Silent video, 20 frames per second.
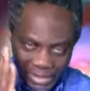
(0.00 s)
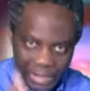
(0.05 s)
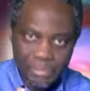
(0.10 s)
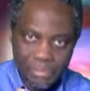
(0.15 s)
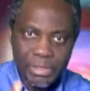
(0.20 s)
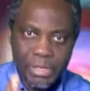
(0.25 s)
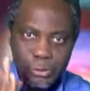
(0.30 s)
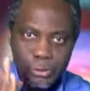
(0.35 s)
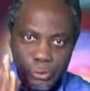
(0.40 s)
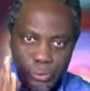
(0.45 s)

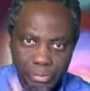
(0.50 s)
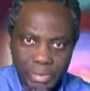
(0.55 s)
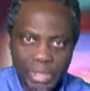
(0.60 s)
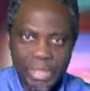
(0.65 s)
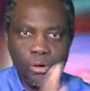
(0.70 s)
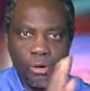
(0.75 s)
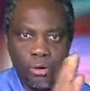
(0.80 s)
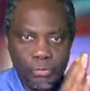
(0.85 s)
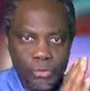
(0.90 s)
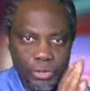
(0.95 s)
image you
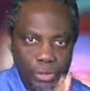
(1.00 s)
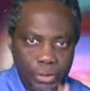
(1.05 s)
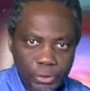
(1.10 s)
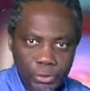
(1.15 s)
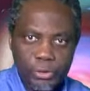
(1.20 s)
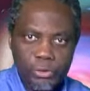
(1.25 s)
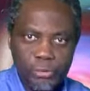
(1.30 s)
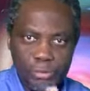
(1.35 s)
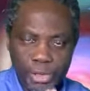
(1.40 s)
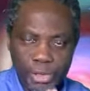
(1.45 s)
make of a
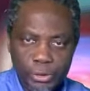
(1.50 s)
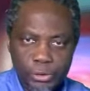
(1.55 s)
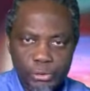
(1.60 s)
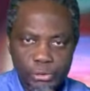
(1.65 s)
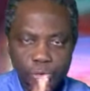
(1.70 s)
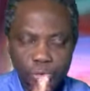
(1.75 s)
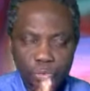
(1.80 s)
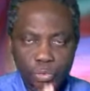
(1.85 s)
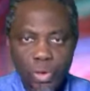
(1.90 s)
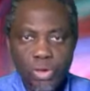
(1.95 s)
god,
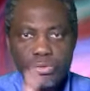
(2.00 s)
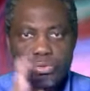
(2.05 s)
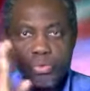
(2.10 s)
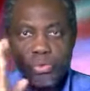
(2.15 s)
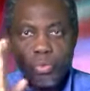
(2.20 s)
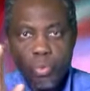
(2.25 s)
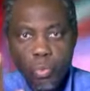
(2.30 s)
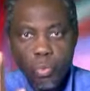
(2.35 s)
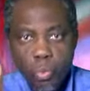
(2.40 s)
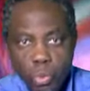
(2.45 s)
because you want
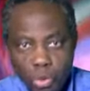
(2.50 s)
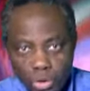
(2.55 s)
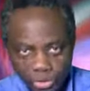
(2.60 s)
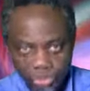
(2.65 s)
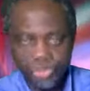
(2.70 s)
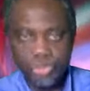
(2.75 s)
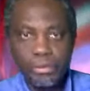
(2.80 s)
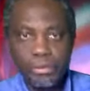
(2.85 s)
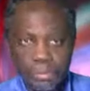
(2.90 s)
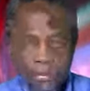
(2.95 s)
to
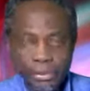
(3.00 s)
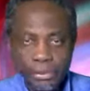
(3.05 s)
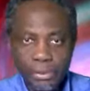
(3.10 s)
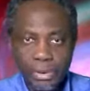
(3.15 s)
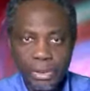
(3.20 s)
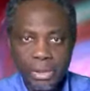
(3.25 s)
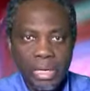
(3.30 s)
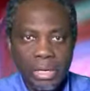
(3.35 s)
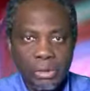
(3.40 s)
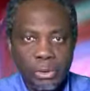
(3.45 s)
worship,
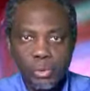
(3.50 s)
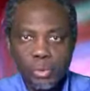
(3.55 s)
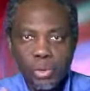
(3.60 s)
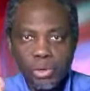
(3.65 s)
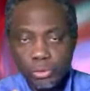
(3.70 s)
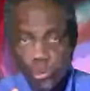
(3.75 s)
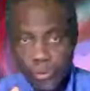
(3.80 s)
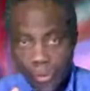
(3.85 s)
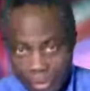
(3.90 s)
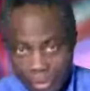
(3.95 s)
you
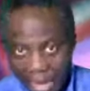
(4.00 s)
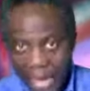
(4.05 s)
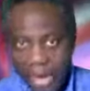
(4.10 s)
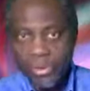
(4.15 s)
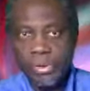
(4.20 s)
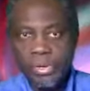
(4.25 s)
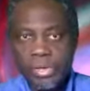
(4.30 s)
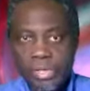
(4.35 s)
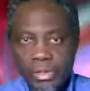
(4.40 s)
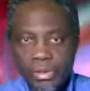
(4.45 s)
want to
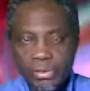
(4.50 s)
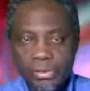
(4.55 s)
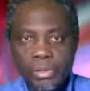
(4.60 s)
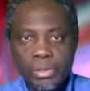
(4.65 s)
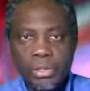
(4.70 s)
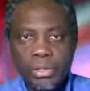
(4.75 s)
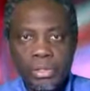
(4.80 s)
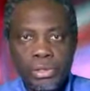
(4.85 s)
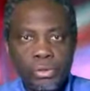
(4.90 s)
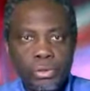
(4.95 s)
bow down,
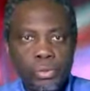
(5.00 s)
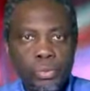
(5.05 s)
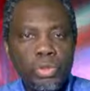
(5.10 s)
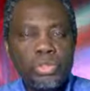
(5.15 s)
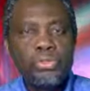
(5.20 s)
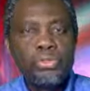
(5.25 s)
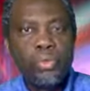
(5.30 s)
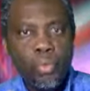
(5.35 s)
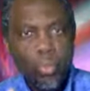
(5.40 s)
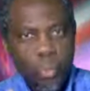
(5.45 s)
you
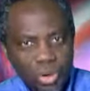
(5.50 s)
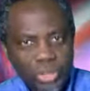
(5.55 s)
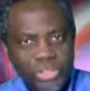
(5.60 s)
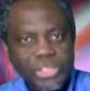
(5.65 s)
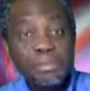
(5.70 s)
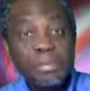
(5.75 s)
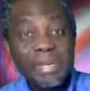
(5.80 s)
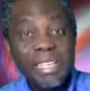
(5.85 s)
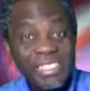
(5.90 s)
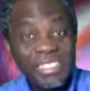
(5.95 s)
want to
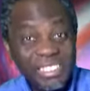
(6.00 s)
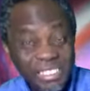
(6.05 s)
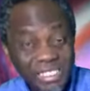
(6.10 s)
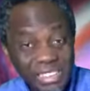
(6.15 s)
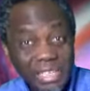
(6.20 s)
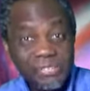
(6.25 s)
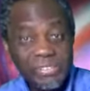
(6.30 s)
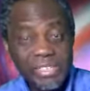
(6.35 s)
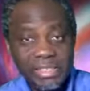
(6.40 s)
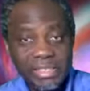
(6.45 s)
worship and
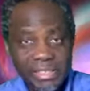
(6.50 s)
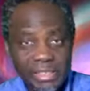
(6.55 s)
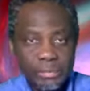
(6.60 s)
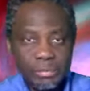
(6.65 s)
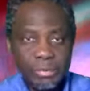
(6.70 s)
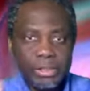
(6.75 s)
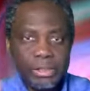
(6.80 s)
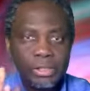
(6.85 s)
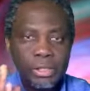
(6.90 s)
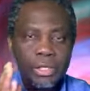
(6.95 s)
serve that
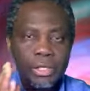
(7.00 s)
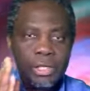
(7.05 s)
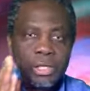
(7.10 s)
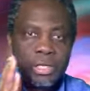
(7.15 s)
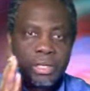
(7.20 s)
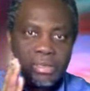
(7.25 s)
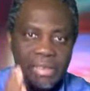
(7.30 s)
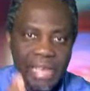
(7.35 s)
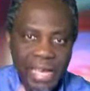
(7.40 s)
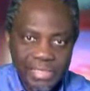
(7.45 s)
image,
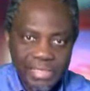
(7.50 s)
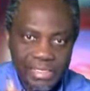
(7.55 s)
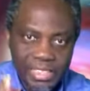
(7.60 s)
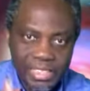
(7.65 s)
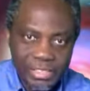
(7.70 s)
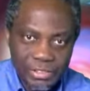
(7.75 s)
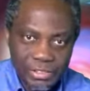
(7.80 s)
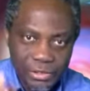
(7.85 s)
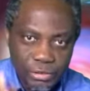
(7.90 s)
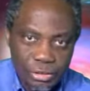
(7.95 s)
that
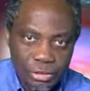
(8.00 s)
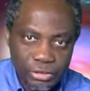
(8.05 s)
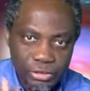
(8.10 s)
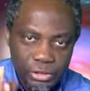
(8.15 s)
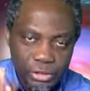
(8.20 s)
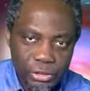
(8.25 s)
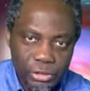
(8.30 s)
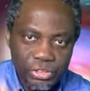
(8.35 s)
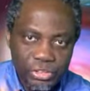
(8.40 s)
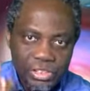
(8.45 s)
is not
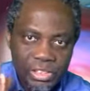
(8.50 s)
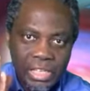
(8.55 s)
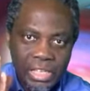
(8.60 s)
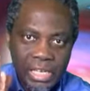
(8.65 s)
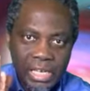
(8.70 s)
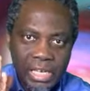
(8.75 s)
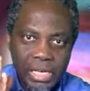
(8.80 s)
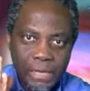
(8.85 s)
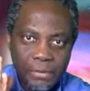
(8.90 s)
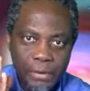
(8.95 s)
just
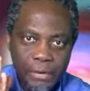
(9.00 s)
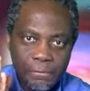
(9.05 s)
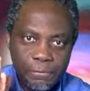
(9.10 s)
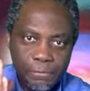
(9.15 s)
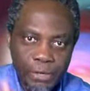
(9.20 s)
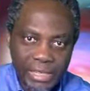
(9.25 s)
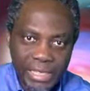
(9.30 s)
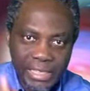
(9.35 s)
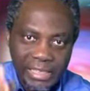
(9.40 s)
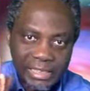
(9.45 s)
a
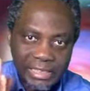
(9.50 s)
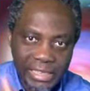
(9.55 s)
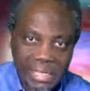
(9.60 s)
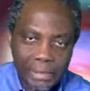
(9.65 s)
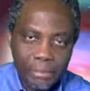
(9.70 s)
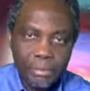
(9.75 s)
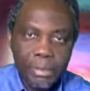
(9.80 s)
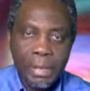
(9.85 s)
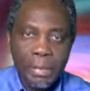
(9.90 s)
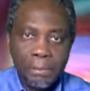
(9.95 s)
fun and
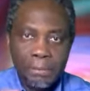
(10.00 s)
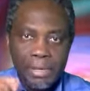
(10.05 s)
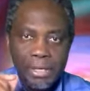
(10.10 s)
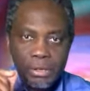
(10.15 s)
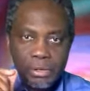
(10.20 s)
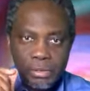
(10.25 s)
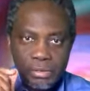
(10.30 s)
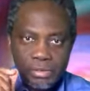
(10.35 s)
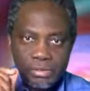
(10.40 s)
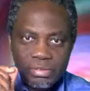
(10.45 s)
game,
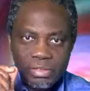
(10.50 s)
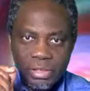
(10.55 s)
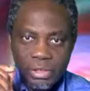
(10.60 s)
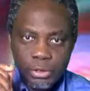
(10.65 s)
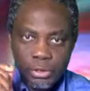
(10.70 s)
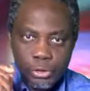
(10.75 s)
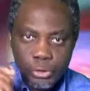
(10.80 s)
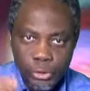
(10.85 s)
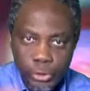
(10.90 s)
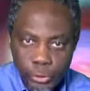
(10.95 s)
because
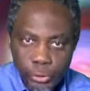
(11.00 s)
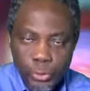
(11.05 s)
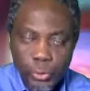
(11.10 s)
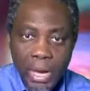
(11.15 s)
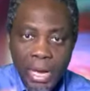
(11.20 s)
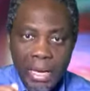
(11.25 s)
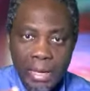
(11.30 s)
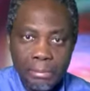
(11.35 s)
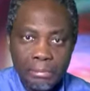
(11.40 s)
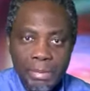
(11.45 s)

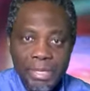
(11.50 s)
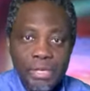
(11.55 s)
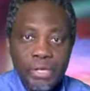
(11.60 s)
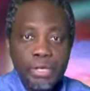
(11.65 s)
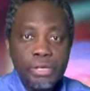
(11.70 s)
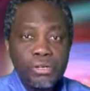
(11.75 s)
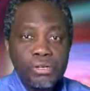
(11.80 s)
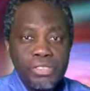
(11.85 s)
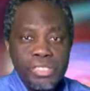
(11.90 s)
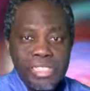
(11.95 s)
you are being
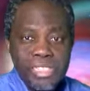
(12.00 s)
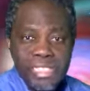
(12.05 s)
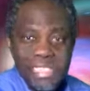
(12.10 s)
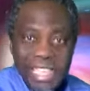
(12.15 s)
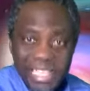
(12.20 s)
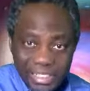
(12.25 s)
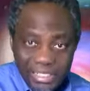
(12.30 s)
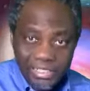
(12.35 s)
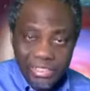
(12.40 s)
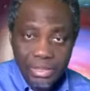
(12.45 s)

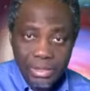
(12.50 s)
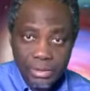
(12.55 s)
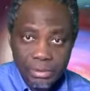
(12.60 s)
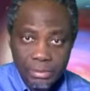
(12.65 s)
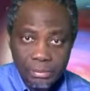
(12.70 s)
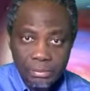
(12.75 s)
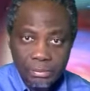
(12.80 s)
connected